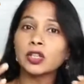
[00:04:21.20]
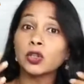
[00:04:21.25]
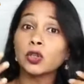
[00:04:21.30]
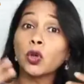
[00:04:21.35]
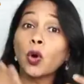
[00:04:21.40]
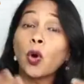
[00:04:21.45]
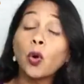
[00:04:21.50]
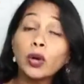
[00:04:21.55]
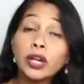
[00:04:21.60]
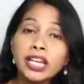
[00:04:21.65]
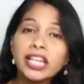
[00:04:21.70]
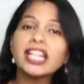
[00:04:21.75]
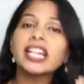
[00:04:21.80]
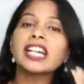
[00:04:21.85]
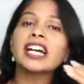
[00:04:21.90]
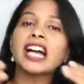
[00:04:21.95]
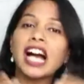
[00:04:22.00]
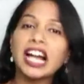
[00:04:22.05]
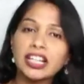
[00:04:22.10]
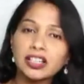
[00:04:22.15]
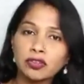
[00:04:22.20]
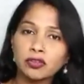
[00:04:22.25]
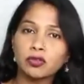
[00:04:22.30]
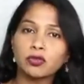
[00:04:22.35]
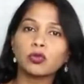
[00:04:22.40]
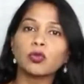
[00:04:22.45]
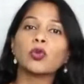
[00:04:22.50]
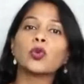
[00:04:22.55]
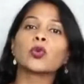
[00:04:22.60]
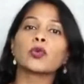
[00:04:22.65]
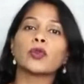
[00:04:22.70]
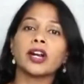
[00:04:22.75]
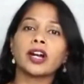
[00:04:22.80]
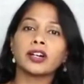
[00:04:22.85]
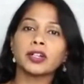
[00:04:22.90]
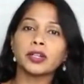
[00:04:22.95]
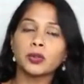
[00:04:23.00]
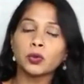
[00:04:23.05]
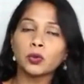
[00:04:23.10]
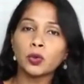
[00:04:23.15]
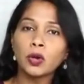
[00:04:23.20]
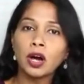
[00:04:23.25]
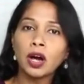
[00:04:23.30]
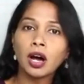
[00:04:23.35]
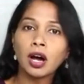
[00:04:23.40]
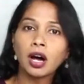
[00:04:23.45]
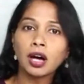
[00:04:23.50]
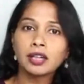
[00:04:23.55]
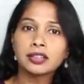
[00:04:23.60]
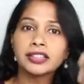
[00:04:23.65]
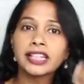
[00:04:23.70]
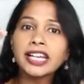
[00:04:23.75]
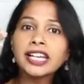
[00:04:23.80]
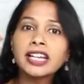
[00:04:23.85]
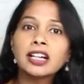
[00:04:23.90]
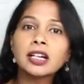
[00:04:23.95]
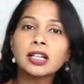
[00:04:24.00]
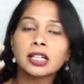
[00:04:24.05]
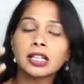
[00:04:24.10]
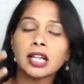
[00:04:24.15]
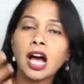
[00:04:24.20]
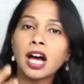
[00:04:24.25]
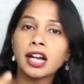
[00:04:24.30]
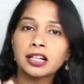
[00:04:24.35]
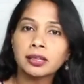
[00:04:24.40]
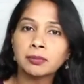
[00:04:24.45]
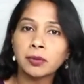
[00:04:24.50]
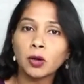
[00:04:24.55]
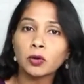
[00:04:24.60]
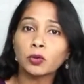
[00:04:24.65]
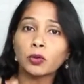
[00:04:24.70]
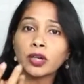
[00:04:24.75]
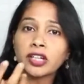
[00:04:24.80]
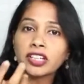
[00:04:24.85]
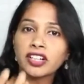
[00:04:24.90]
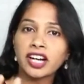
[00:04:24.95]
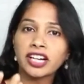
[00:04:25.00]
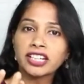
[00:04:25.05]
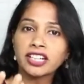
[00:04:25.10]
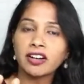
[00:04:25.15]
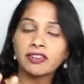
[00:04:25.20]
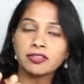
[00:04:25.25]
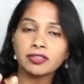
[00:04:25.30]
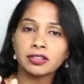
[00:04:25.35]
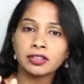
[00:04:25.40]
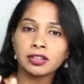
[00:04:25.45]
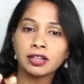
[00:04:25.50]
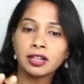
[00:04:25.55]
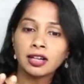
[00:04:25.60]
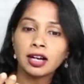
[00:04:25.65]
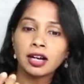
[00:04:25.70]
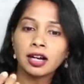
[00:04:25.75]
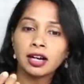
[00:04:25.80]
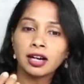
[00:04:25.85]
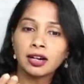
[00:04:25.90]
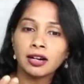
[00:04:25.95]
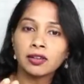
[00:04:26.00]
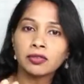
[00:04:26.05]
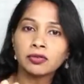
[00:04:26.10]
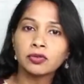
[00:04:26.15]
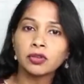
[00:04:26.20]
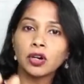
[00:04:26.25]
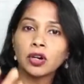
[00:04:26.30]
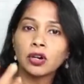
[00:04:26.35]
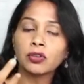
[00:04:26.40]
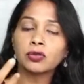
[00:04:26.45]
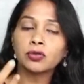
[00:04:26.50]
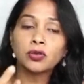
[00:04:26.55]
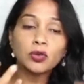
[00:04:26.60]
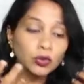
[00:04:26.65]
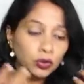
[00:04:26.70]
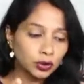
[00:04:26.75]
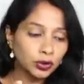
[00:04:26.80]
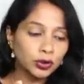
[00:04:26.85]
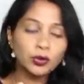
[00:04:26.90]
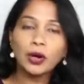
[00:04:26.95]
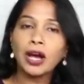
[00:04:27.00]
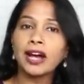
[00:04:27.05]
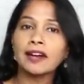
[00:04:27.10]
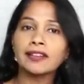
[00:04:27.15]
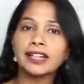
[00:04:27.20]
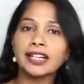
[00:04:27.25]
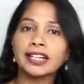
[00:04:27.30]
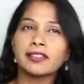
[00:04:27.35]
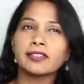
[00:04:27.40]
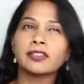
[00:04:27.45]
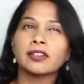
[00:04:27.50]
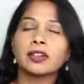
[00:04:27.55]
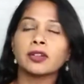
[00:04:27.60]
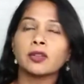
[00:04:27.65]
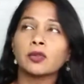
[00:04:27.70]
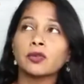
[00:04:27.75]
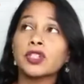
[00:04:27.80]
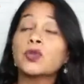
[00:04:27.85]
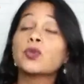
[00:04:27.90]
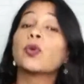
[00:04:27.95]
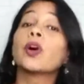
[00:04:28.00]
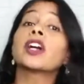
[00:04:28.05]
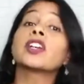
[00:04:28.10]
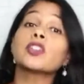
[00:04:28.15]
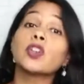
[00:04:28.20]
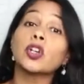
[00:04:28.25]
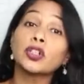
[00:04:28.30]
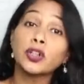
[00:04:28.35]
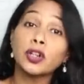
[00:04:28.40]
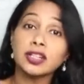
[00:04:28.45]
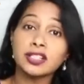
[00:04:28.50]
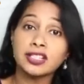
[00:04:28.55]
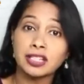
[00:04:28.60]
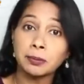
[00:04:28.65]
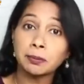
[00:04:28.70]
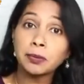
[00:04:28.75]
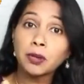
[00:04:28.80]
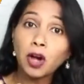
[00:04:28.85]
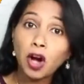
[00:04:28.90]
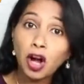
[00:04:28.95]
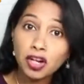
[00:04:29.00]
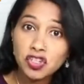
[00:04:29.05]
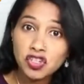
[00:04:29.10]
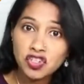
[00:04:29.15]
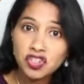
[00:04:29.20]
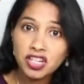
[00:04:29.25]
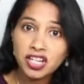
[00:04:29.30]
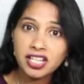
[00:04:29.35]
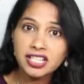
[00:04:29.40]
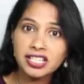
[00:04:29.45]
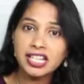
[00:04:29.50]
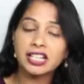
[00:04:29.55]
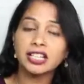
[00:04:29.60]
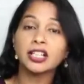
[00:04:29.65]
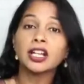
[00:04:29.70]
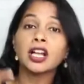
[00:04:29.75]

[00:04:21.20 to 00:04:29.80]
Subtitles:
yogic kind of food, where you think a lot about what kind of food you have, like which works on your subconscious and